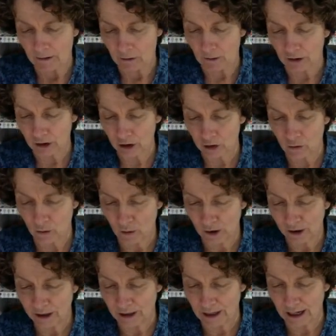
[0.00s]
or it's
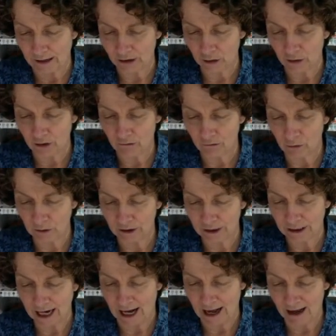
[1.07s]
scored, and so you fold it
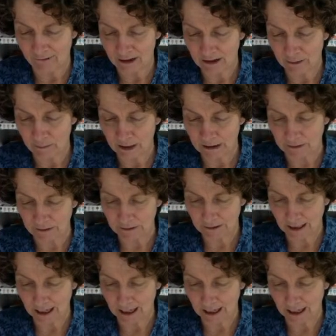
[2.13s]
in half in the middle,